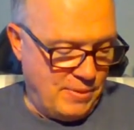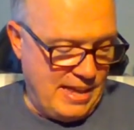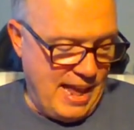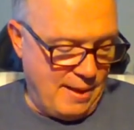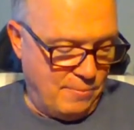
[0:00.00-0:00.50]

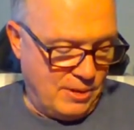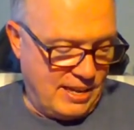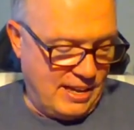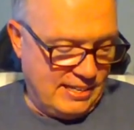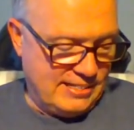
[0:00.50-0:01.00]
Yeah,
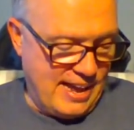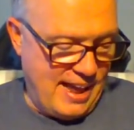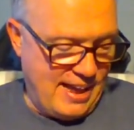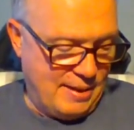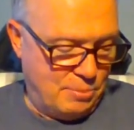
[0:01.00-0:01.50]
what can I
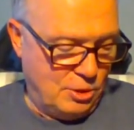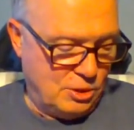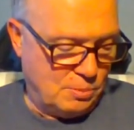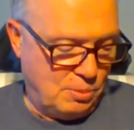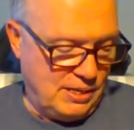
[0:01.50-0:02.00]
say?
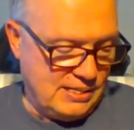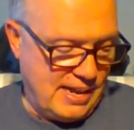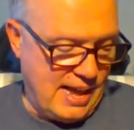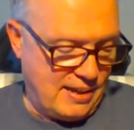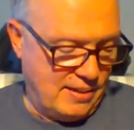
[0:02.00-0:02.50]
Bruce, please
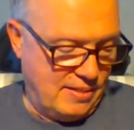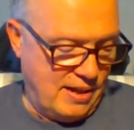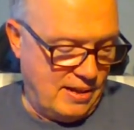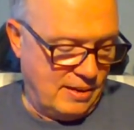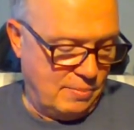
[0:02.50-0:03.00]
get
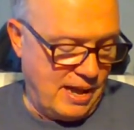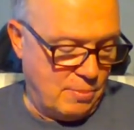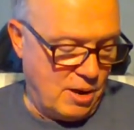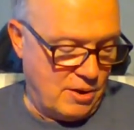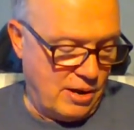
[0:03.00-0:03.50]

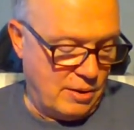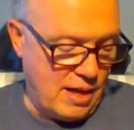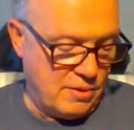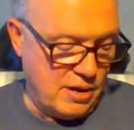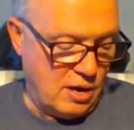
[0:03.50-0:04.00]
a moderator.
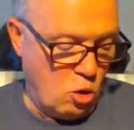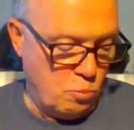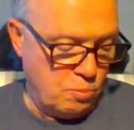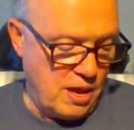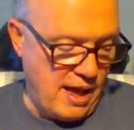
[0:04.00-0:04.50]
Heather Young,
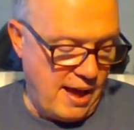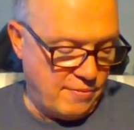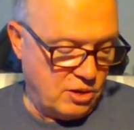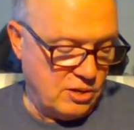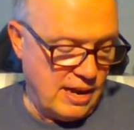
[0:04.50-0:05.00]
hope you
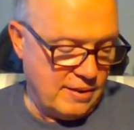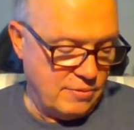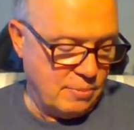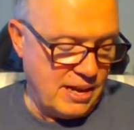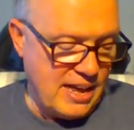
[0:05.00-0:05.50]
have a good night,
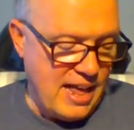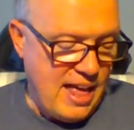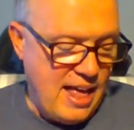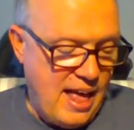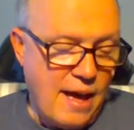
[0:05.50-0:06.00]
everybody.
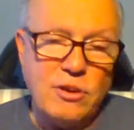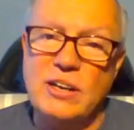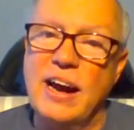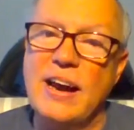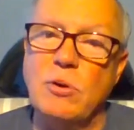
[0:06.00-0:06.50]
Have a
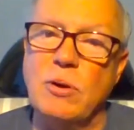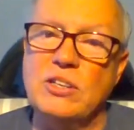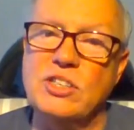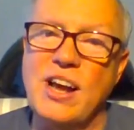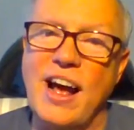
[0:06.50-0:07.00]
good night, everyone,
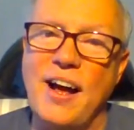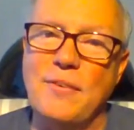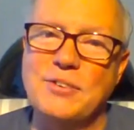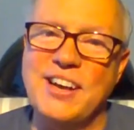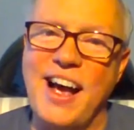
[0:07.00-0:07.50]

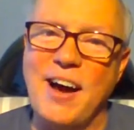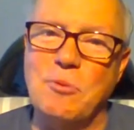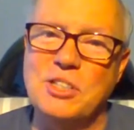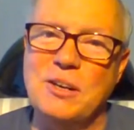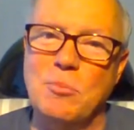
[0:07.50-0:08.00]
yourselves.
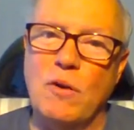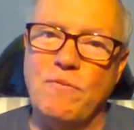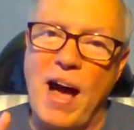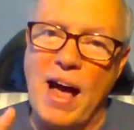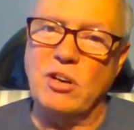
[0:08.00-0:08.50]
We'll see you
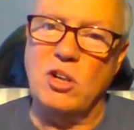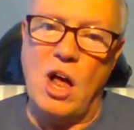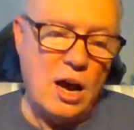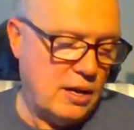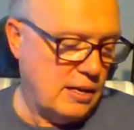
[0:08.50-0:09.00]
tomorrow at 5
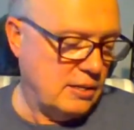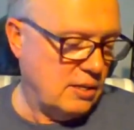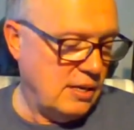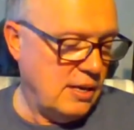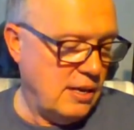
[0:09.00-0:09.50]
o'clock
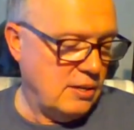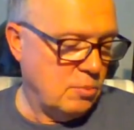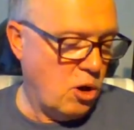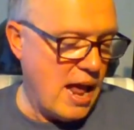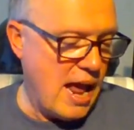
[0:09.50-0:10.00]

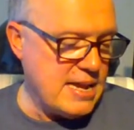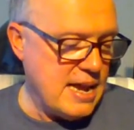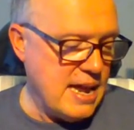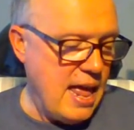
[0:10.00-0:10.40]
tomorrow night.